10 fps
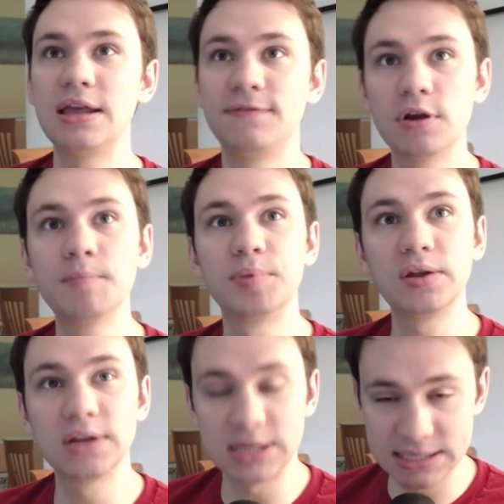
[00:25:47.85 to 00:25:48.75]
If you're
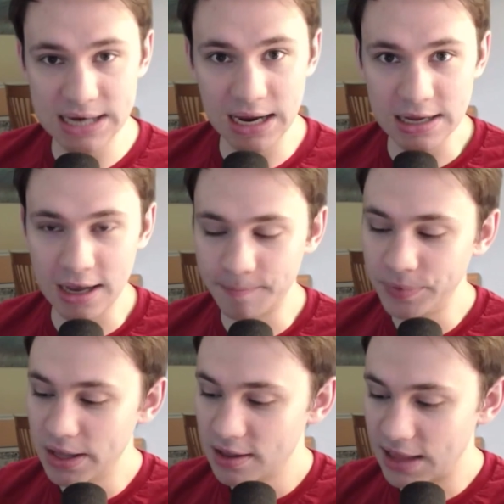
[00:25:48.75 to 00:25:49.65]
building a stadium
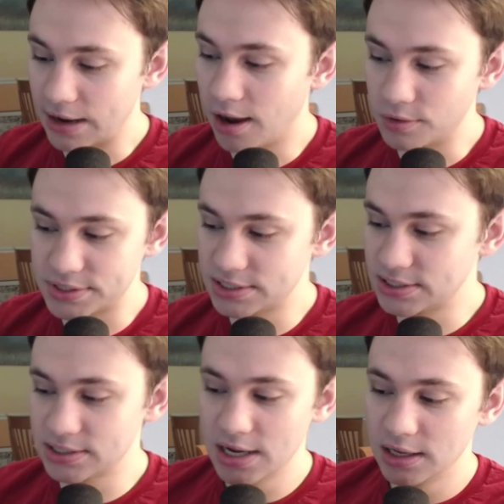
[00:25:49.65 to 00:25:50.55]
that hosts,